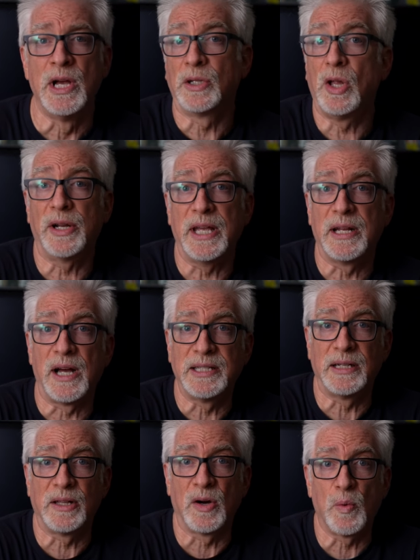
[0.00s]
Claudia and I
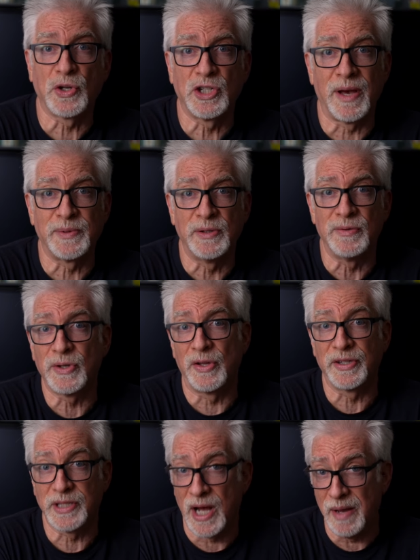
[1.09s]
tell our workshop students all the
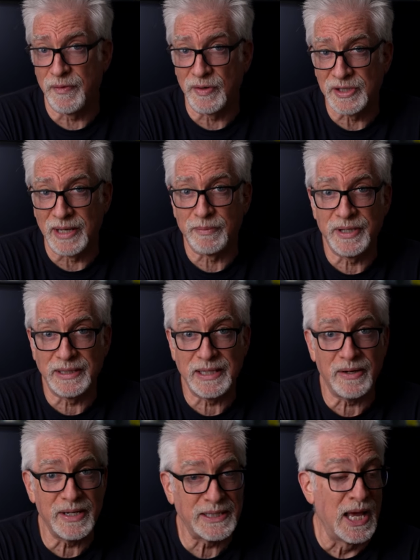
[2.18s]
time, for example, that
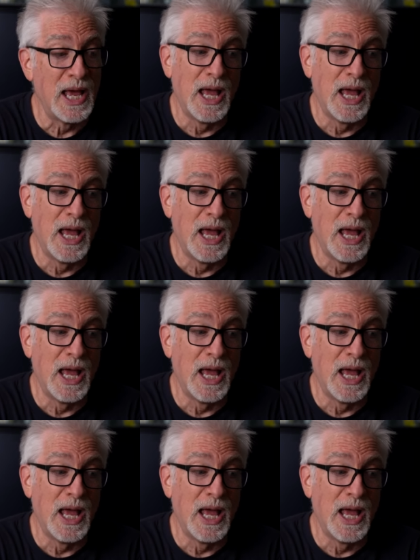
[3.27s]
there is